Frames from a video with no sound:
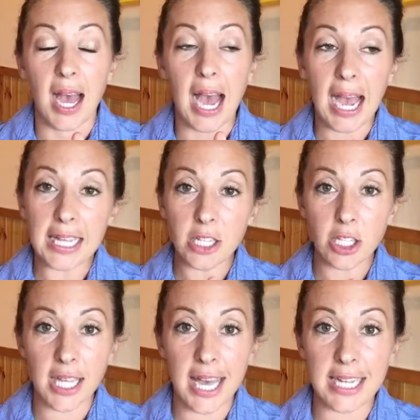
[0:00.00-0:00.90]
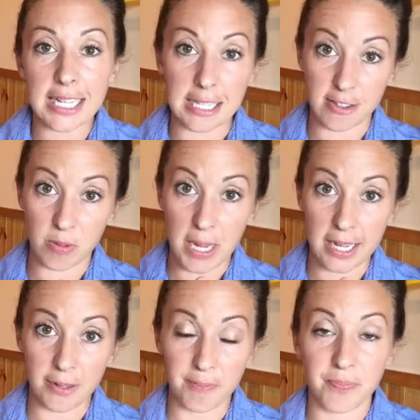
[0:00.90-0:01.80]
I look at it this
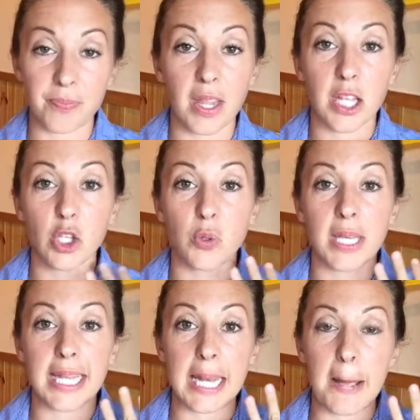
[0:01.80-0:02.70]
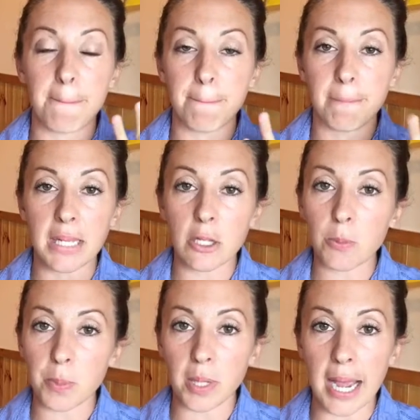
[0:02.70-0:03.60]
way. You can
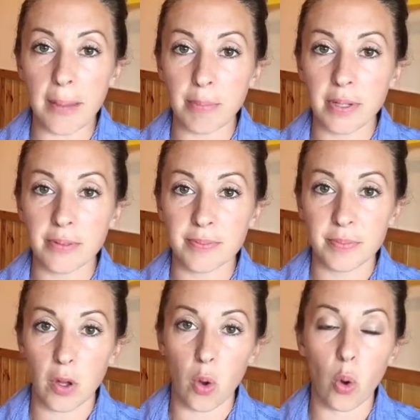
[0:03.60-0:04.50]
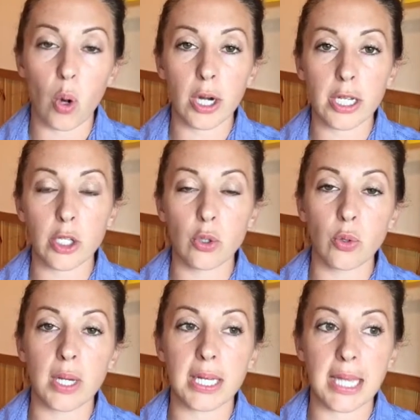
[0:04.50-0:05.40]
meal prep, or
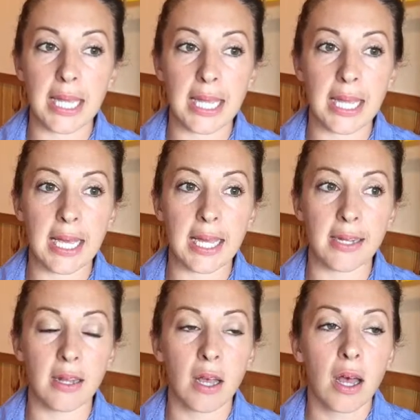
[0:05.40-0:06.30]
you can